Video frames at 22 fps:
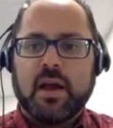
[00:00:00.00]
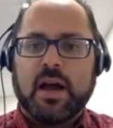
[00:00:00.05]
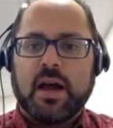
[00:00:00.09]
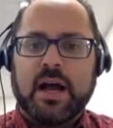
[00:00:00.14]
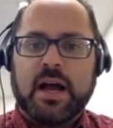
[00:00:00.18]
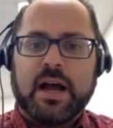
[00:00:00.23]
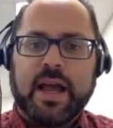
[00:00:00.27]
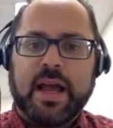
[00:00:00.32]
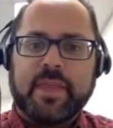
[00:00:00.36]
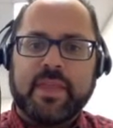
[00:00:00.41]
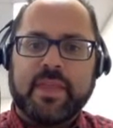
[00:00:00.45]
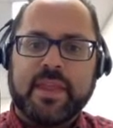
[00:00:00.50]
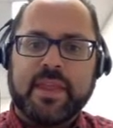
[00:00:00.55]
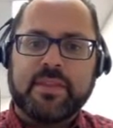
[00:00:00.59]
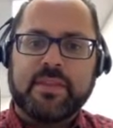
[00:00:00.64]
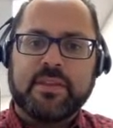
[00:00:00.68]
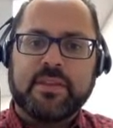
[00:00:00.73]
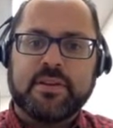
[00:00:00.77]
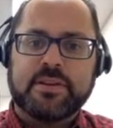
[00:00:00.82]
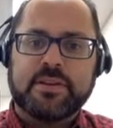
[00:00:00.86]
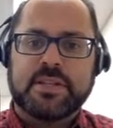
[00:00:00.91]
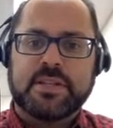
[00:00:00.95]
And then
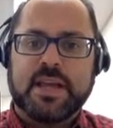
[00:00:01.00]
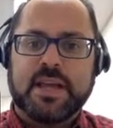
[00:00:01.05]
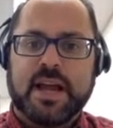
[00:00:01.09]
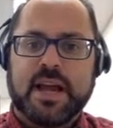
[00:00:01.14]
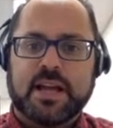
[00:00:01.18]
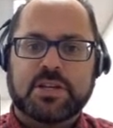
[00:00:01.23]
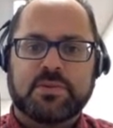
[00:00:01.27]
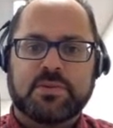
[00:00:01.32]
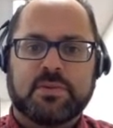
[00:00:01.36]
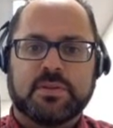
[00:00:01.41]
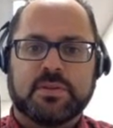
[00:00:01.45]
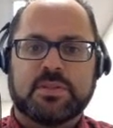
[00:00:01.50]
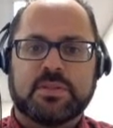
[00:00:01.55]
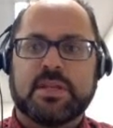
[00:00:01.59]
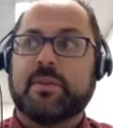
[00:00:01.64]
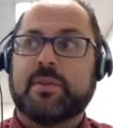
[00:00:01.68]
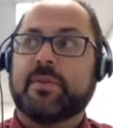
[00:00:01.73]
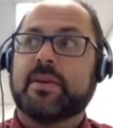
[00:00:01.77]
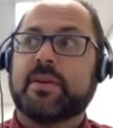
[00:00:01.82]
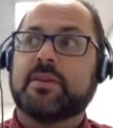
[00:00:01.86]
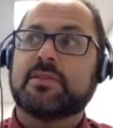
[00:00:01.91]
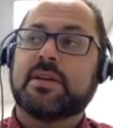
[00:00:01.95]
here's the actual assignment.